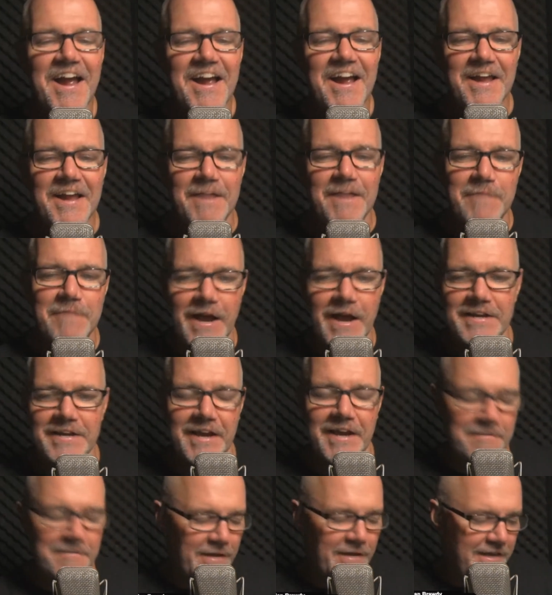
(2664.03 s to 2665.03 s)
Yeah, Brian, you
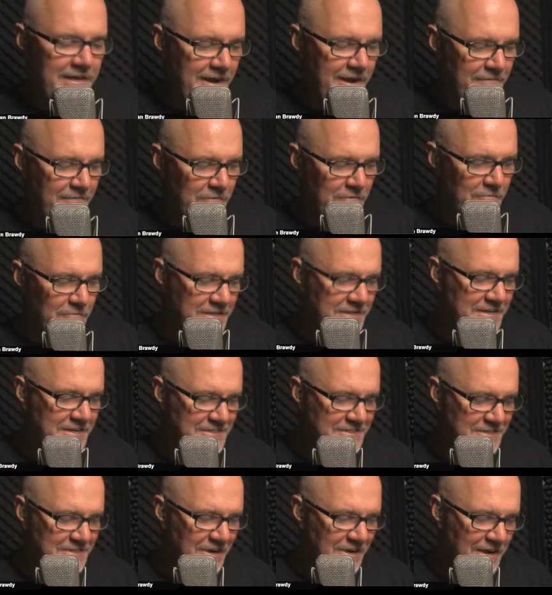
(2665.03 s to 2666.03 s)
got to be careful when you
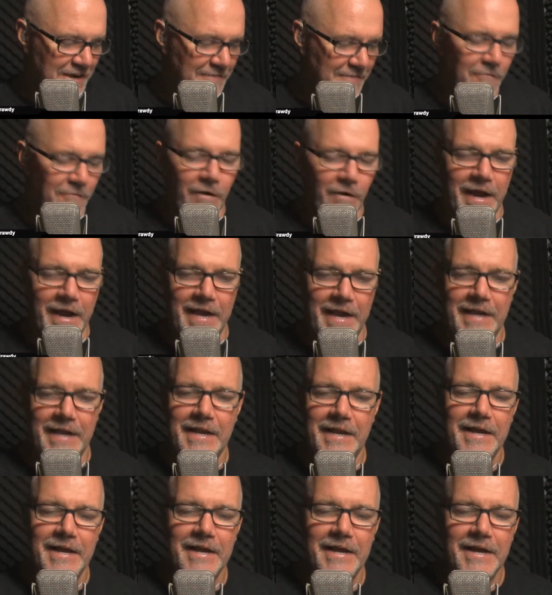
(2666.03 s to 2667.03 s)
taunt Wayne.